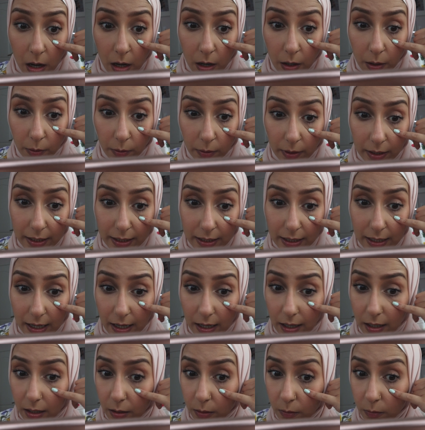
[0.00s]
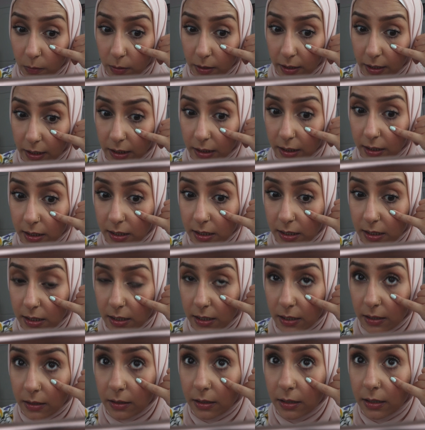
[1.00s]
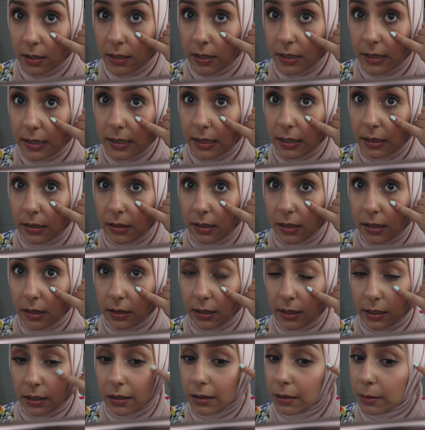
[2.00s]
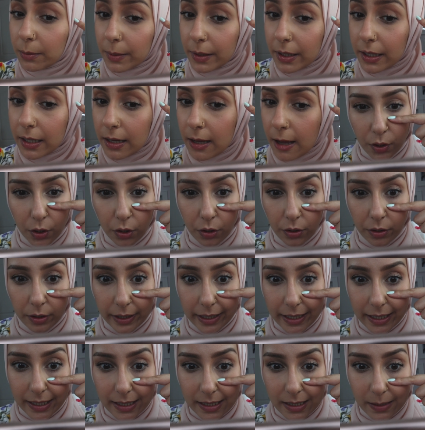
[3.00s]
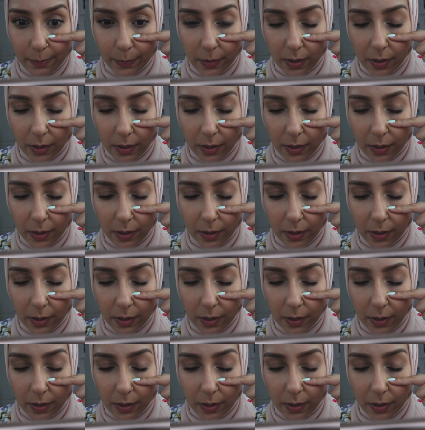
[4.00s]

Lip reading: Right now it's still a little bit creased,